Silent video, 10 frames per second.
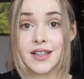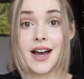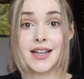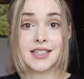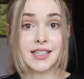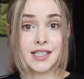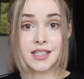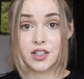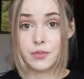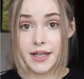guys slid
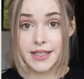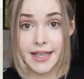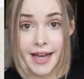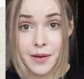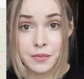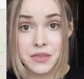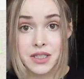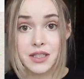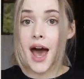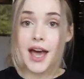into my
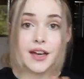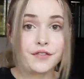DMs. I had